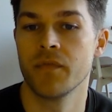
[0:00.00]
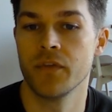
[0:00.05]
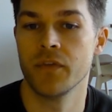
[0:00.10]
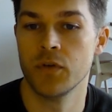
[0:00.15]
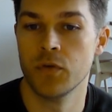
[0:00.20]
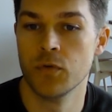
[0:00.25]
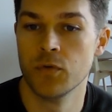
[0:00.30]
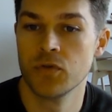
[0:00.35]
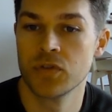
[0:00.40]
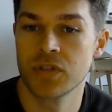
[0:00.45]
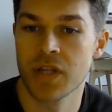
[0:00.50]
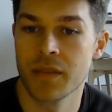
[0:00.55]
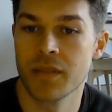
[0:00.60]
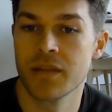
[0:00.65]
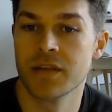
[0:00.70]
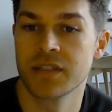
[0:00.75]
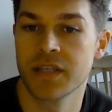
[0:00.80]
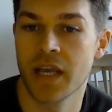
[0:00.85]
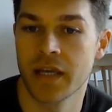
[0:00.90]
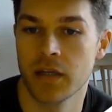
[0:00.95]
used in the
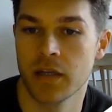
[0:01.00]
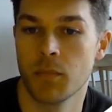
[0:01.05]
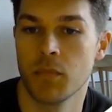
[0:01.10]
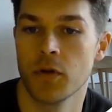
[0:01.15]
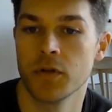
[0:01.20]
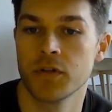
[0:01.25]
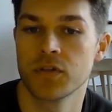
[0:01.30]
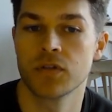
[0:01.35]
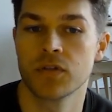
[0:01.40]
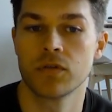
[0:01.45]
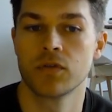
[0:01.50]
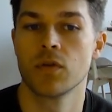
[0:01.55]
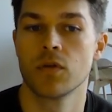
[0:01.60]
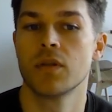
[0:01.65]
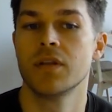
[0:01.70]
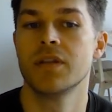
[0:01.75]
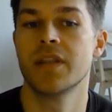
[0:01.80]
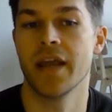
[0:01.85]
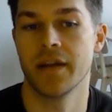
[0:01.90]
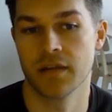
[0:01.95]
scatter plots to the
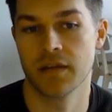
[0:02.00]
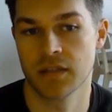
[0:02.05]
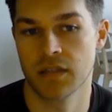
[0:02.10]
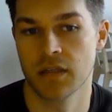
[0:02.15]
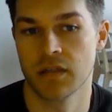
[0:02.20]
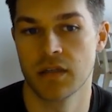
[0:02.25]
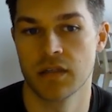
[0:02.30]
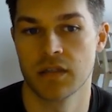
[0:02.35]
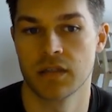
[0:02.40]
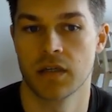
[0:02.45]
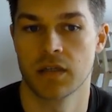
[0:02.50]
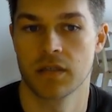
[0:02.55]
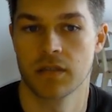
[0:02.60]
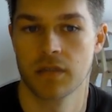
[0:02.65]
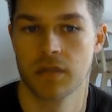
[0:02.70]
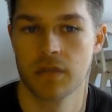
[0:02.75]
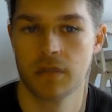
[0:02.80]
data statistics.